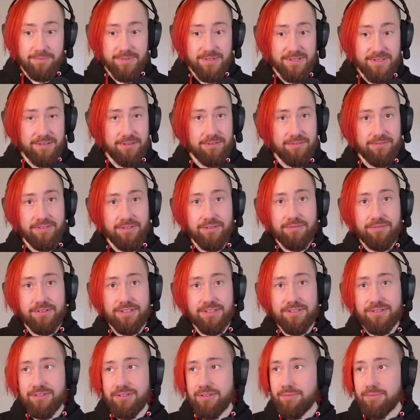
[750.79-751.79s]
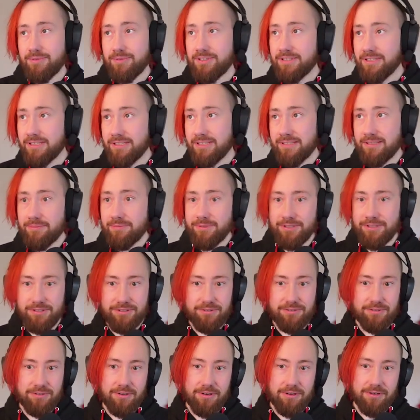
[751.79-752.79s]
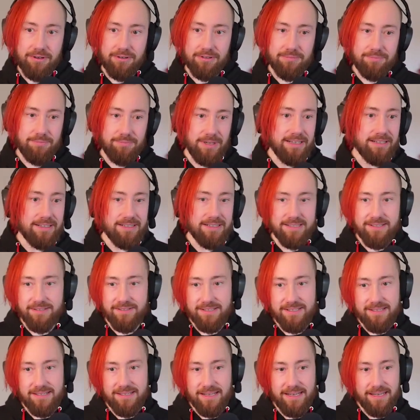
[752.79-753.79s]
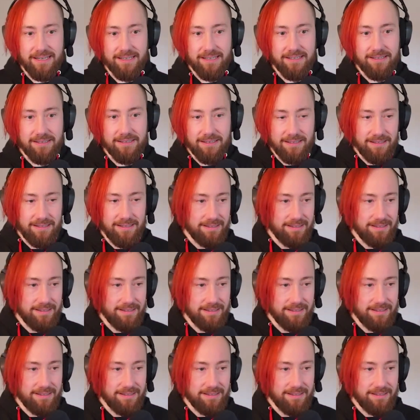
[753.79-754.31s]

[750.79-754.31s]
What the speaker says: So feel free to open a GitHub issue or ping us on Slack.